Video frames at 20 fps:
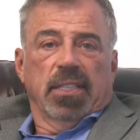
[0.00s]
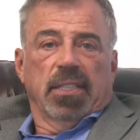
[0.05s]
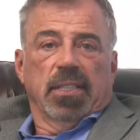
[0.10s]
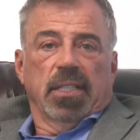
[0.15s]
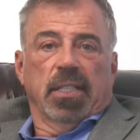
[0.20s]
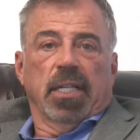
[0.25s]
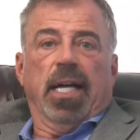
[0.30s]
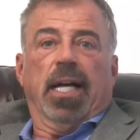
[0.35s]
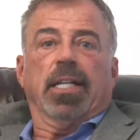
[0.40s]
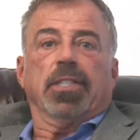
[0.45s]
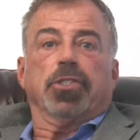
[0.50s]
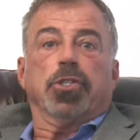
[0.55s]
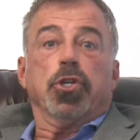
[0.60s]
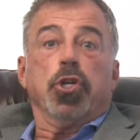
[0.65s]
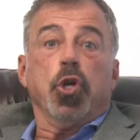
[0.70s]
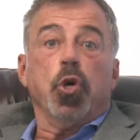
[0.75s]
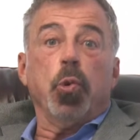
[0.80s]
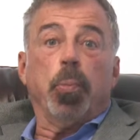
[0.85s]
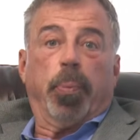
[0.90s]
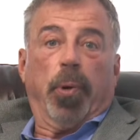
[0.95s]
as
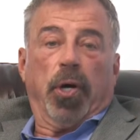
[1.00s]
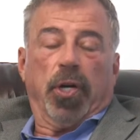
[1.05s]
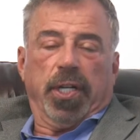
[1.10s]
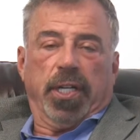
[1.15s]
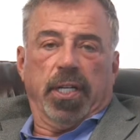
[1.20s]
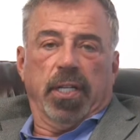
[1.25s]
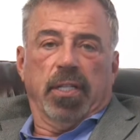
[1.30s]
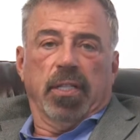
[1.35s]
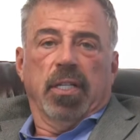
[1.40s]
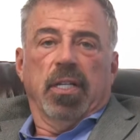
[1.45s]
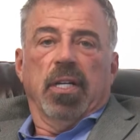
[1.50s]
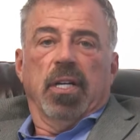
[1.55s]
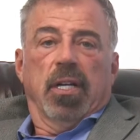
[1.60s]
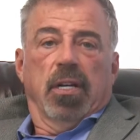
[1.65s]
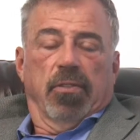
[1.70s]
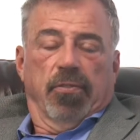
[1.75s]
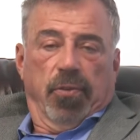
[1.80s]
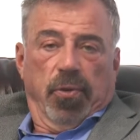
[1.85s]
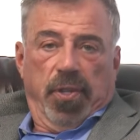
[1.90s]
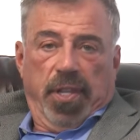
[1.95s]
new parking
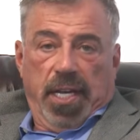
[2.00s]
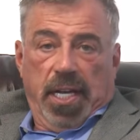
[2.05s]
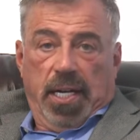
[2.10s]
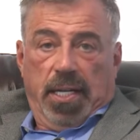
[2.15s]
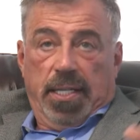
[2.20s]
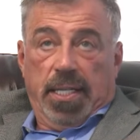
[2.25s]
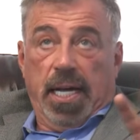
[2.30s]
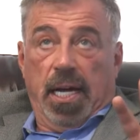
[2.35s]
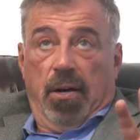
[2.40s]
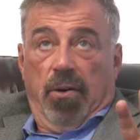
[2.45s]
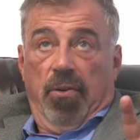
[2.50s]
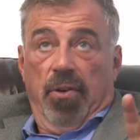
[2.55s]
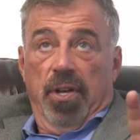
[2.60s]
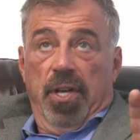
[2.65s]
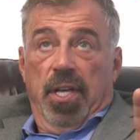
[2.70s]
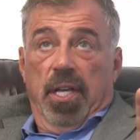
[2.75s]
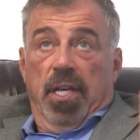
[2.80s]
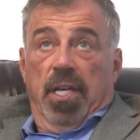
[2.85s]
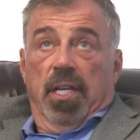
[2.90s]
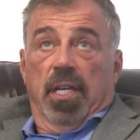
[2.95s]
for that. Now,
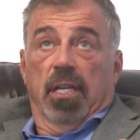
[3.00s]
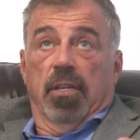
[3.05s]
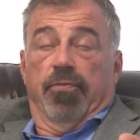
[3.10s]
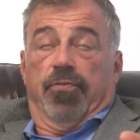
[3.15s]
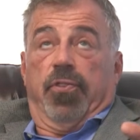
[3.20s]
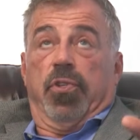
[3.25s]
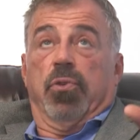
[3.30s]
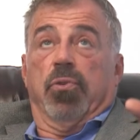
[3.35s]
if you